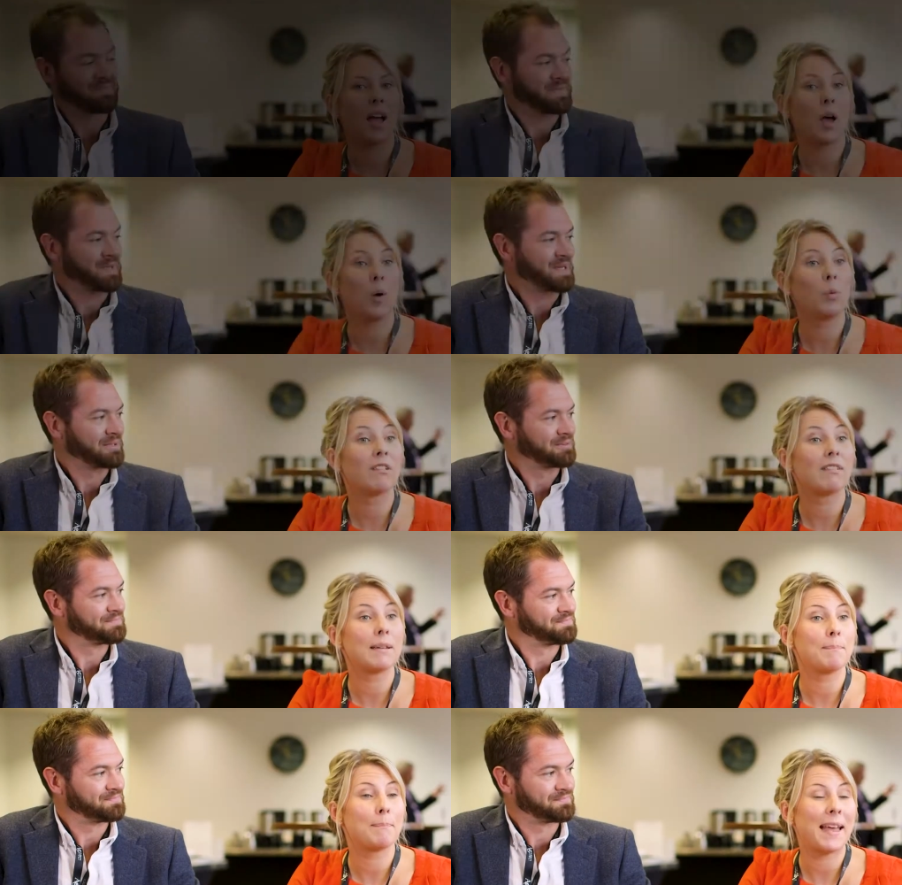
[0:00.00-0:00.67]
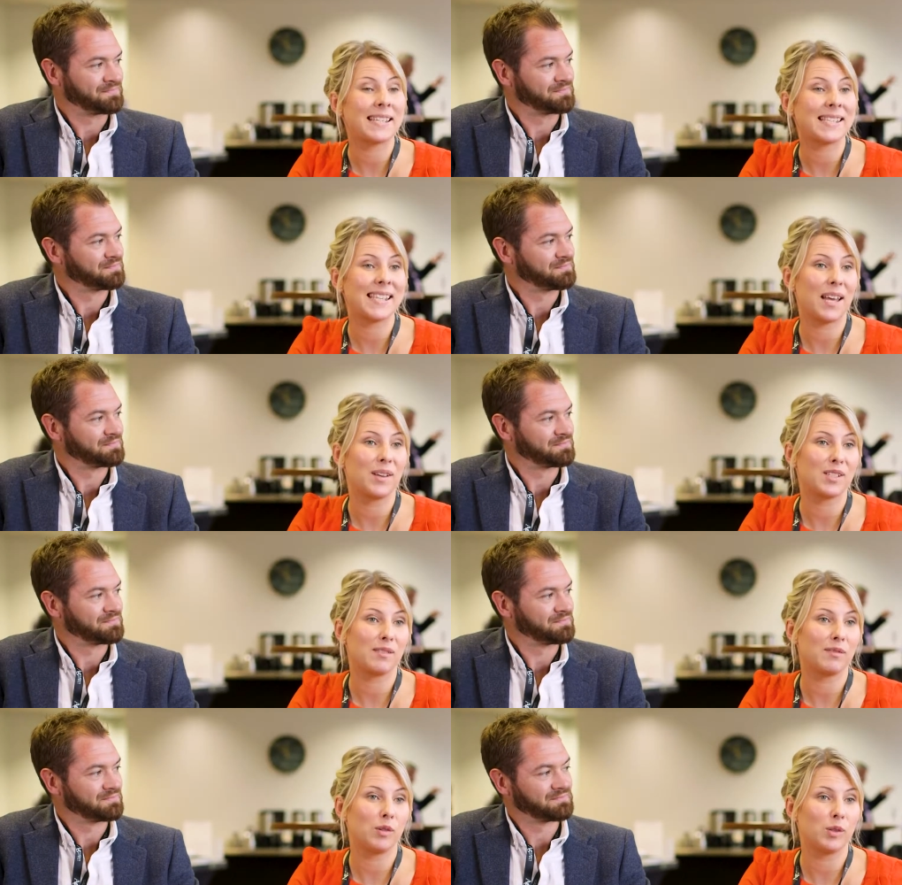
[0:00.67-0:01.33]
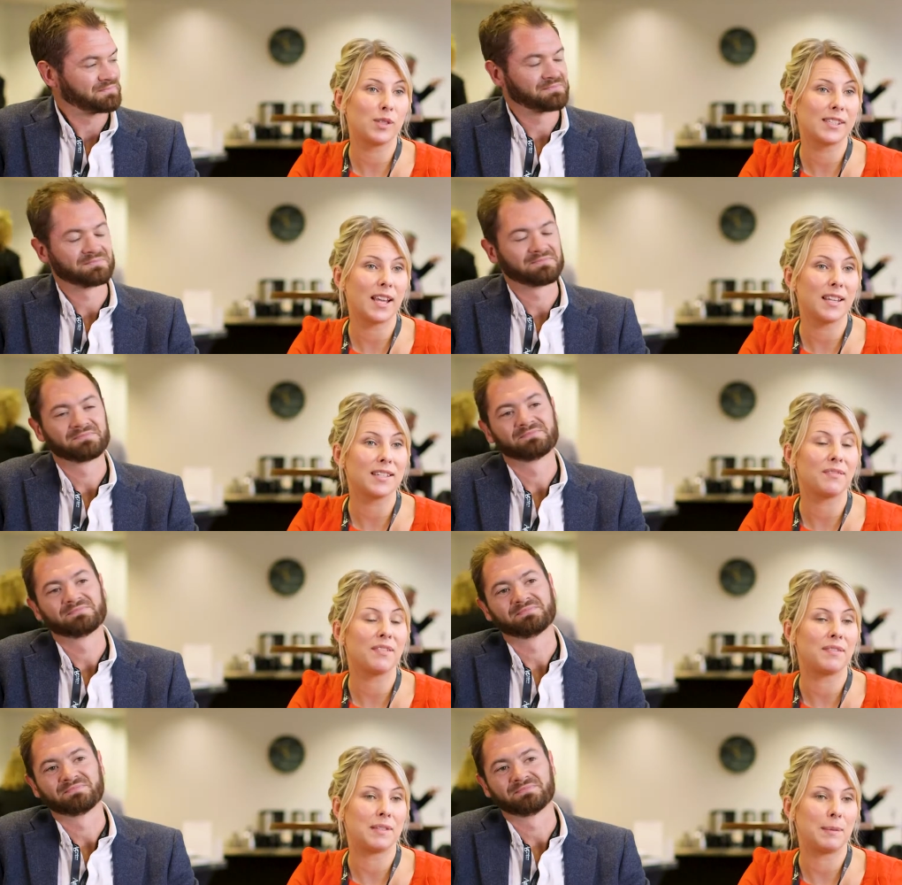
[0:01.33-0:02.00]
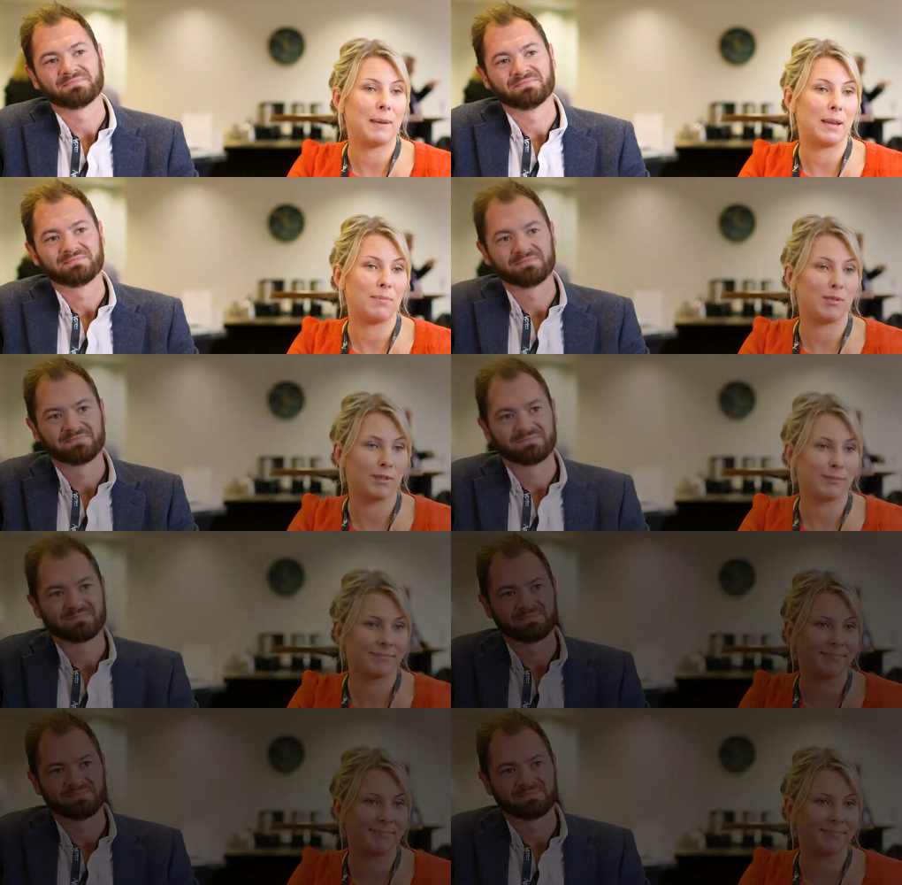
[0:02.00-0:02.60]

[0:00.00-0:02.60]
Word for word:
Speaker 1: Uh, we're in best sales force under fifty people.